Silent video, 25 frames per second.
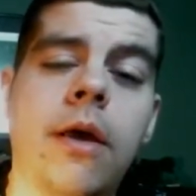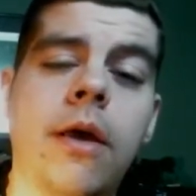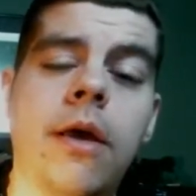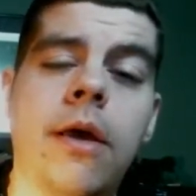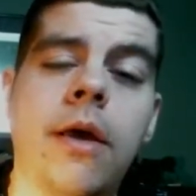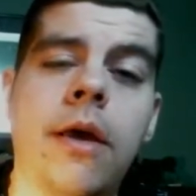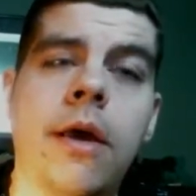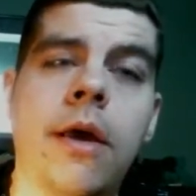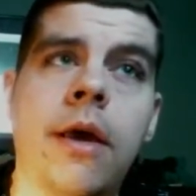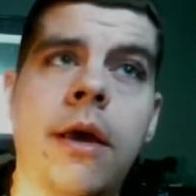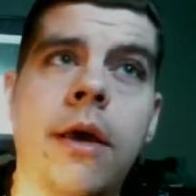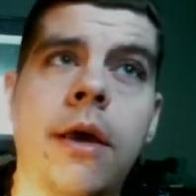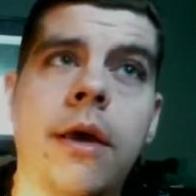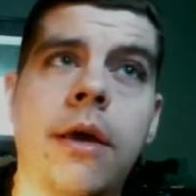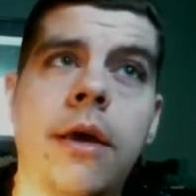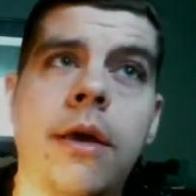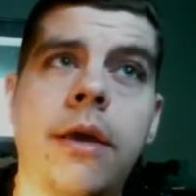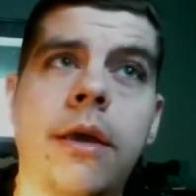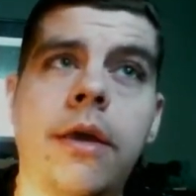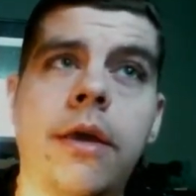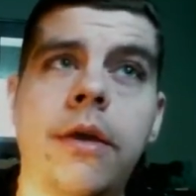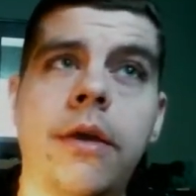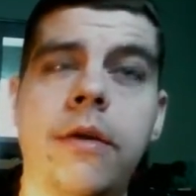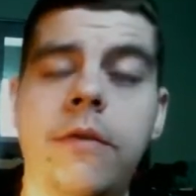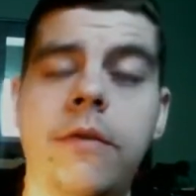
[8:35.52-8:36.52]

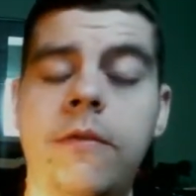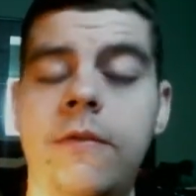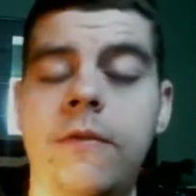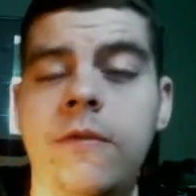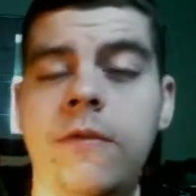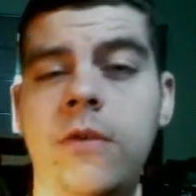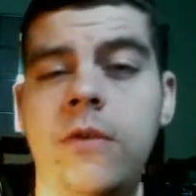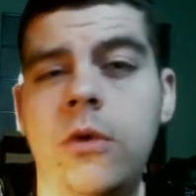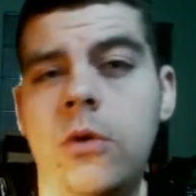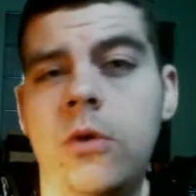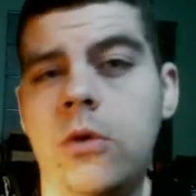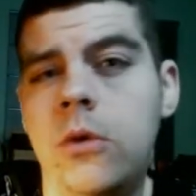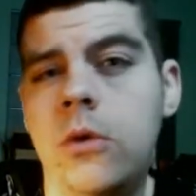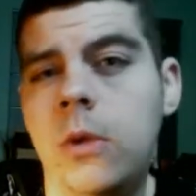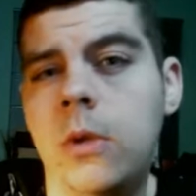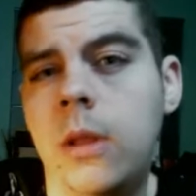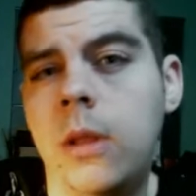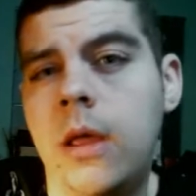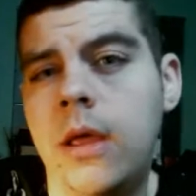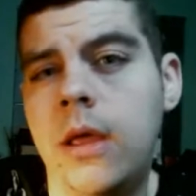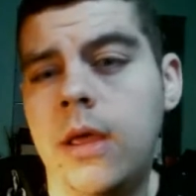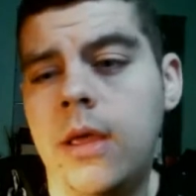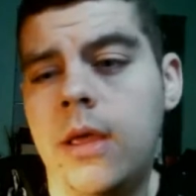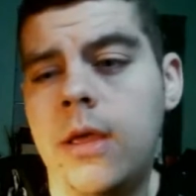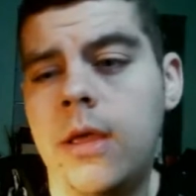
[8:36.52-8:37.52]
I feel
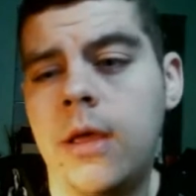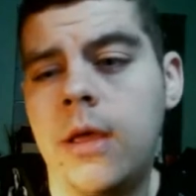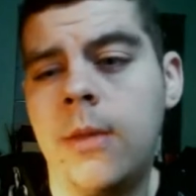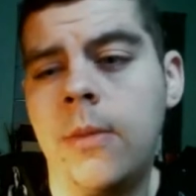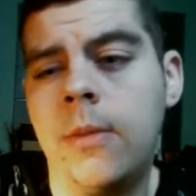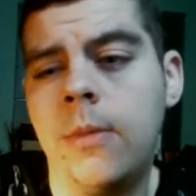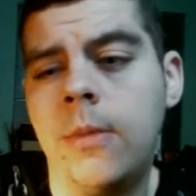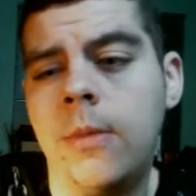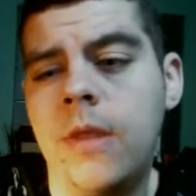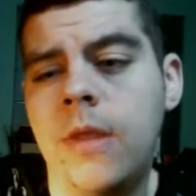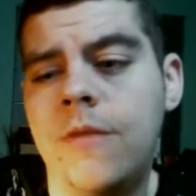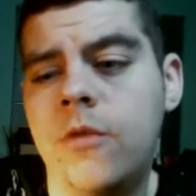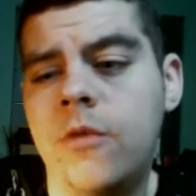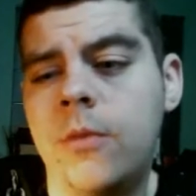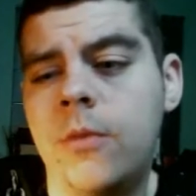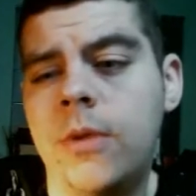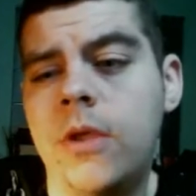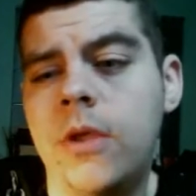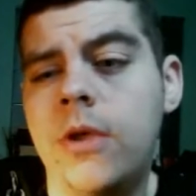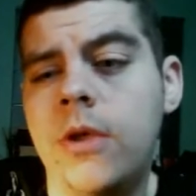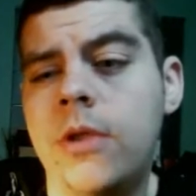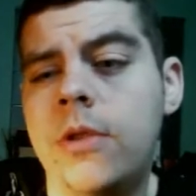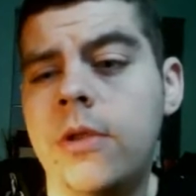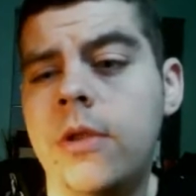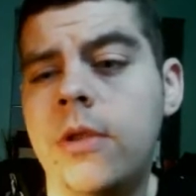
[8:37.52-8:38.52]
like I'll never be
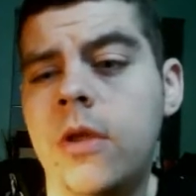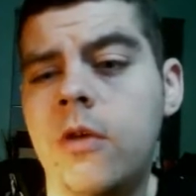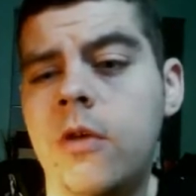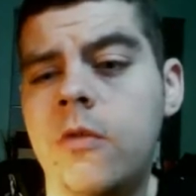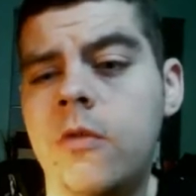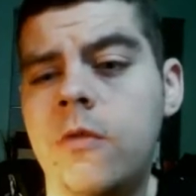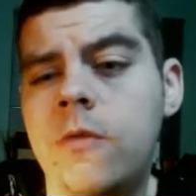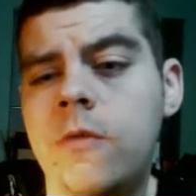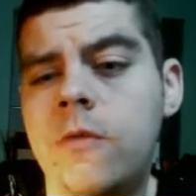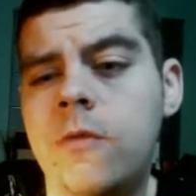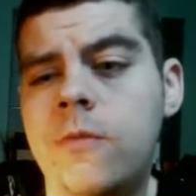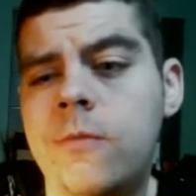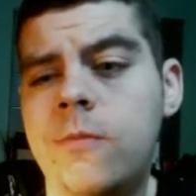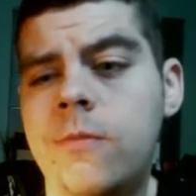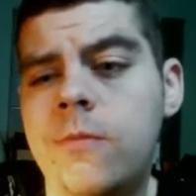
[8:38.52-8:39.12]
good enough